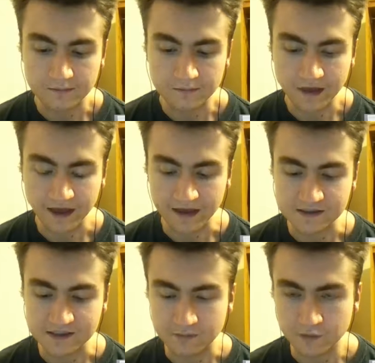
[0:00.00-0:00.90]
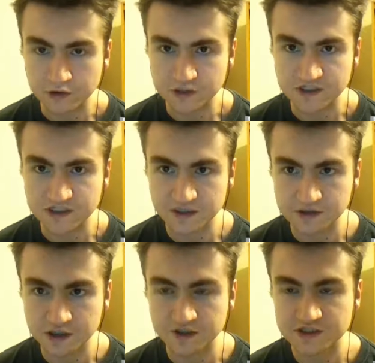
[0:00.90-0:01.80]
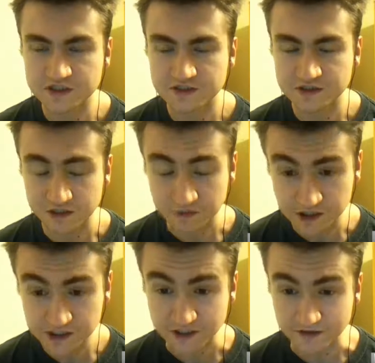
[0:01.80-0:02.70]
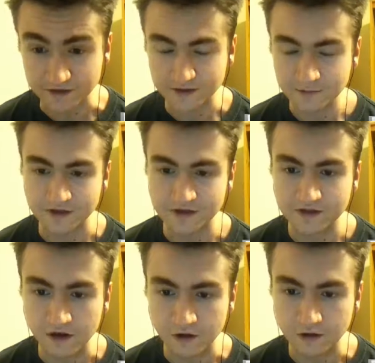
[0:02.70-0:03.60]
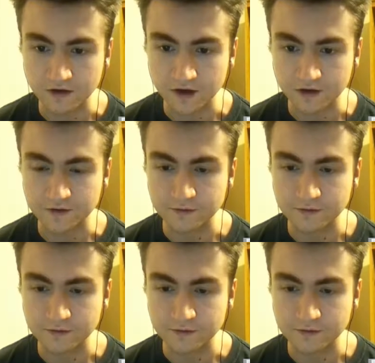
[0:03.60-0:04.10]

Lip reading: and it merges synergistically with all other